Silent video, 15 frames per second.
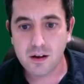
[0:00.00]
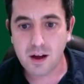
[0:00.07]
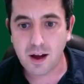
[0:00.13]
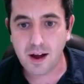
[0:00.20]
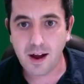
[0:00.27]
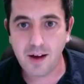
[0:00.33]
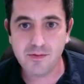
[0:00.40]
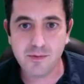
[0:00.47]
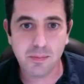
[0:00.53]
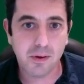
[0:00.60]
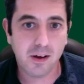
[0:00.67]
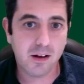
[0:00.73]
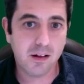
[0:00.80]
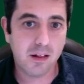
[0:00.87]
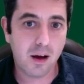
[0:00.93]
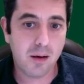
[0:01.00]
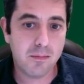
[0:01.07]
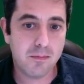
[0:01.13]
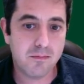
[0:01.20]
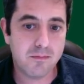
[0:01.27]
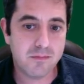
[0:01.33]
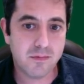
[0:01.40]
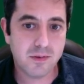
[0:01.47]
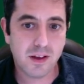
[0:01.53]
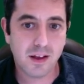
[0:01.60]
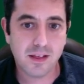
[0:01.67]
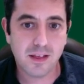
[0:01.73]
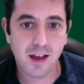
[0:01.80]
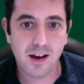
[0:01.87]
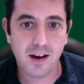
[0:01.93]
I have to play a club,
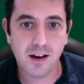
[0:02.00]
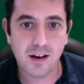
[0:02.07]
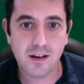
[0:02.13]
get that.